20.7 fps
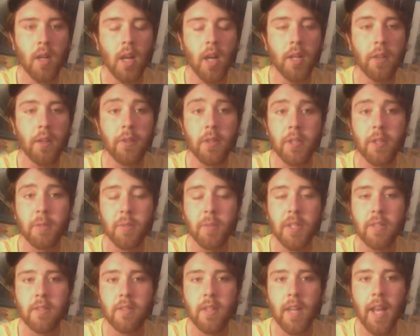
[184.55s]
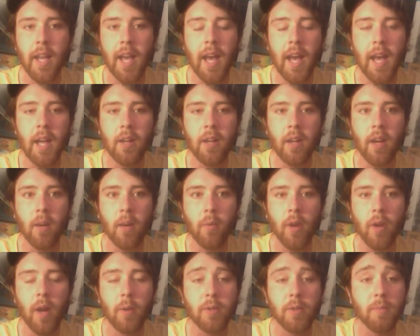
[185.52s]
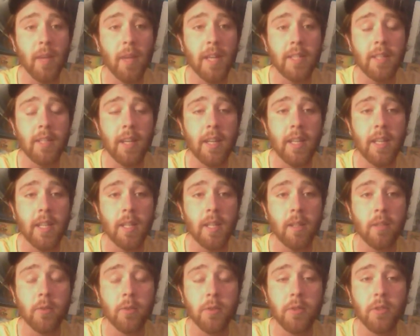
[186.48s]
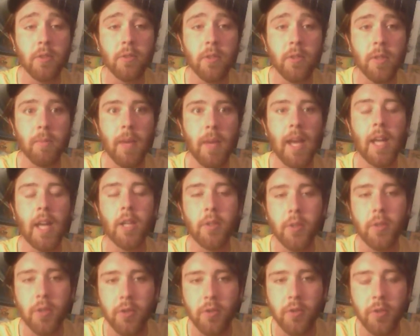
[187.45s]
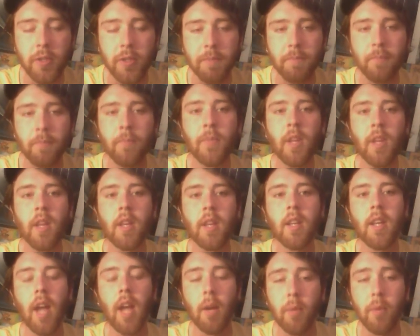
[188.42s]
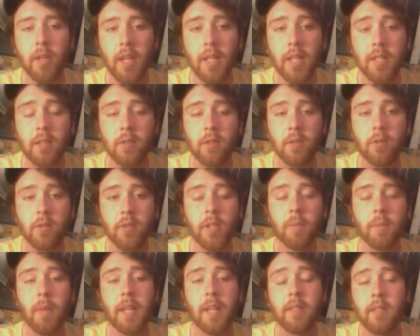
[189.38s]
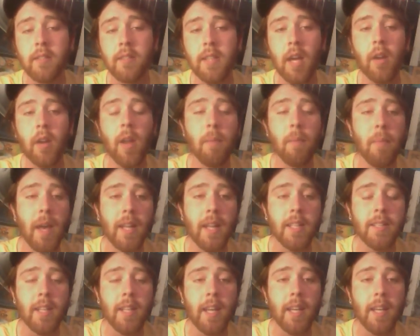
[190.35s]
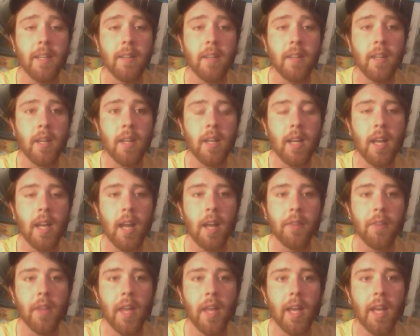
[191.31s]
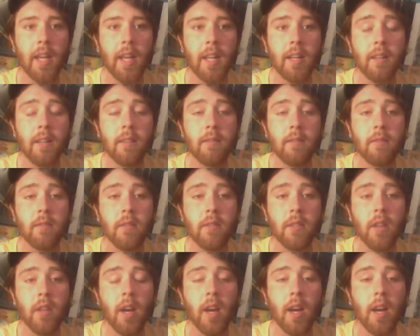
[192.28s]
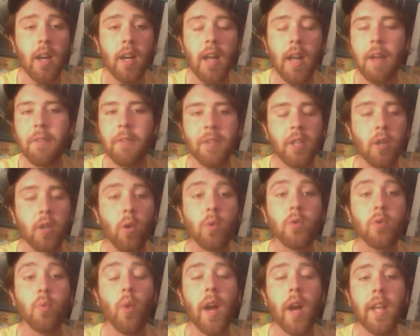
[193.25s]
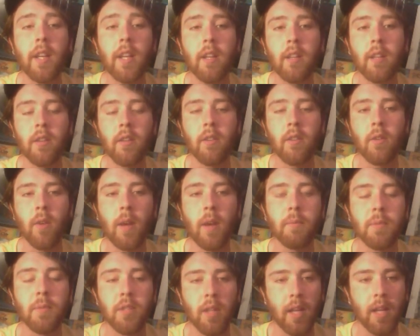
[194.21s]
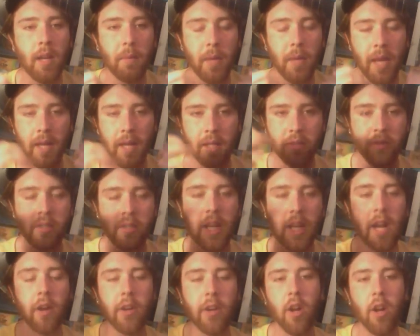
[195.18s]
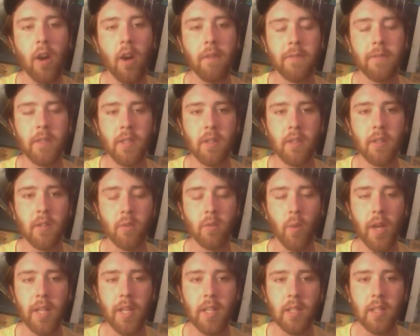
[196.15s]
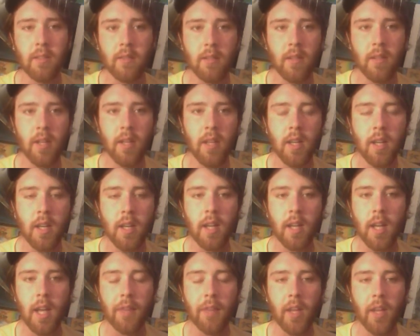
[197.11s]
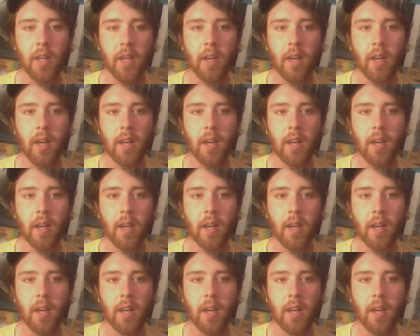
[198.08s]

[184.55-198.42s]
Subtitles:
Another experience that I had where I was meditating in a lucid dream, I had a lucid dream. I realize it's a dream. I sit down, I meditate, and then everything goes white. I'm kind of just carried off into this whiteness, and then